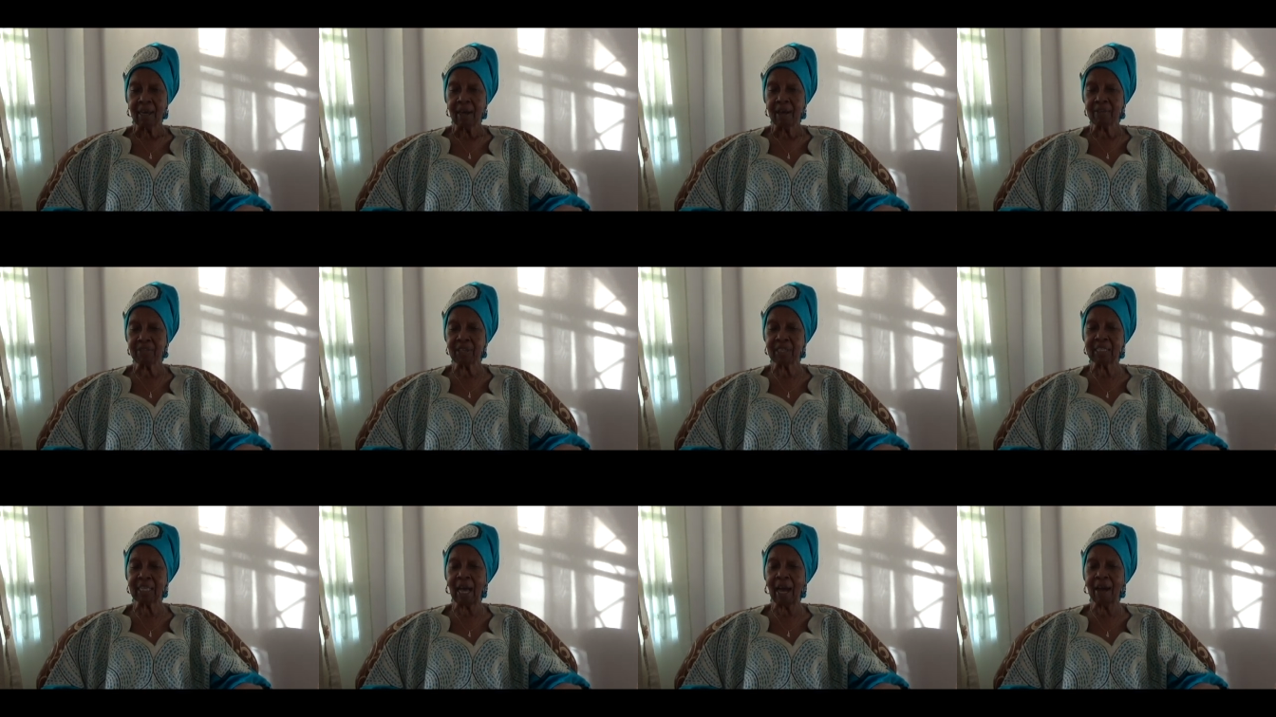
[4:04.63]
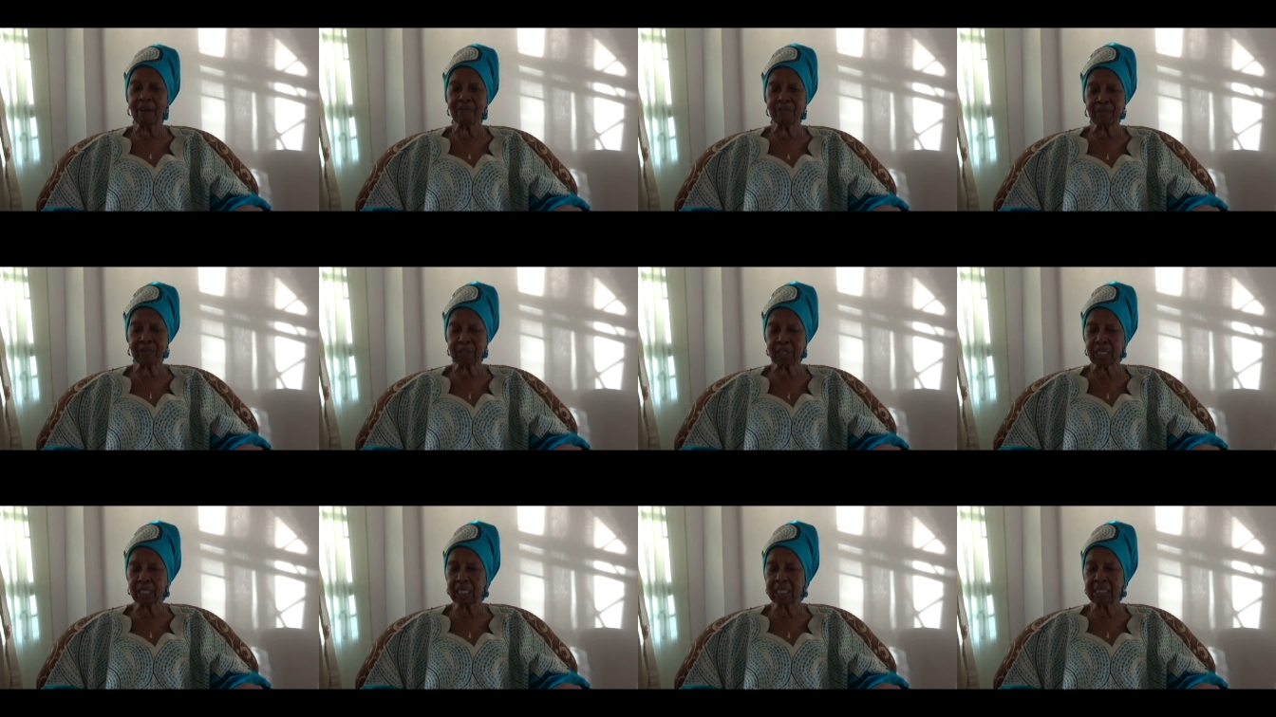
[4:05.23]
that
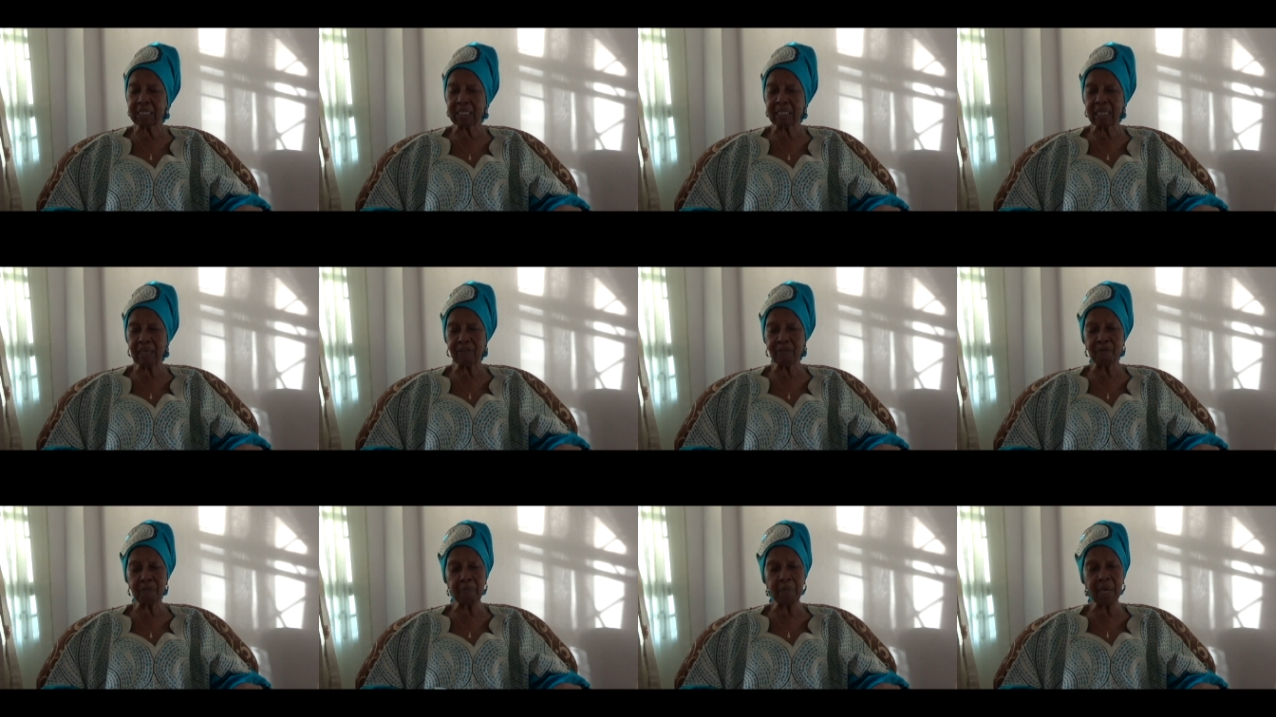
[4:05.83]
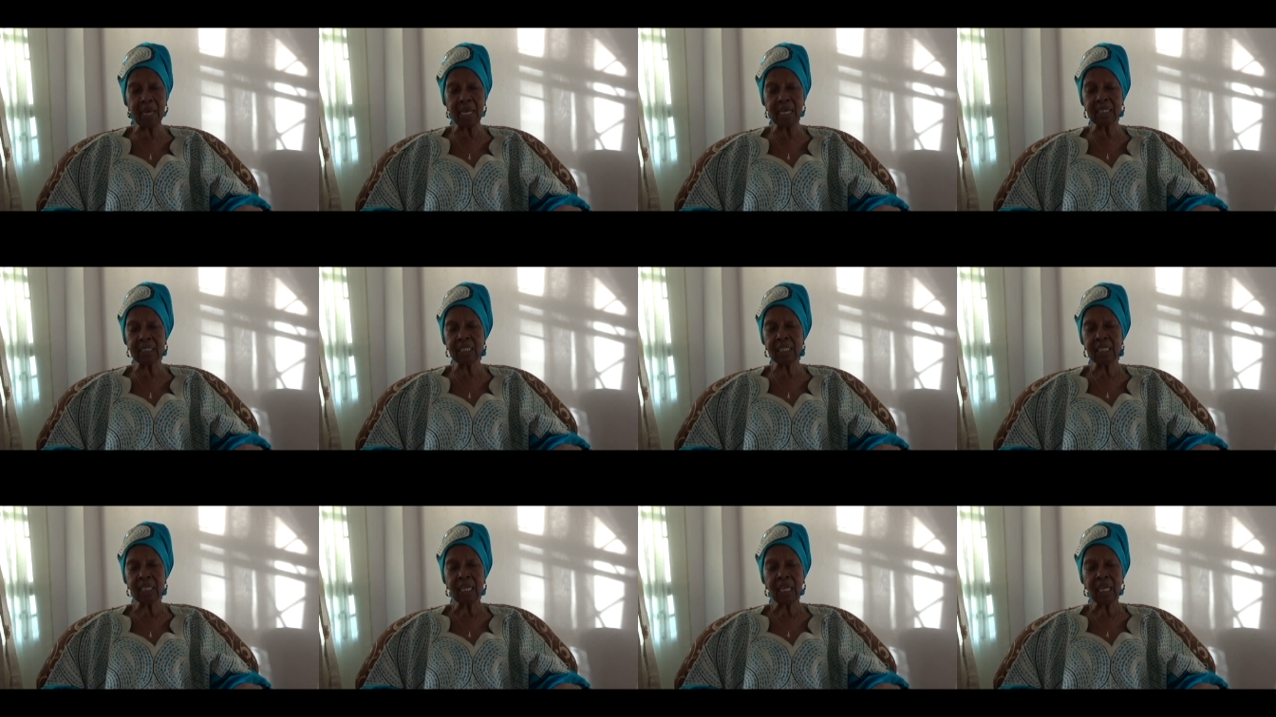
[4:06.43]
Africans have made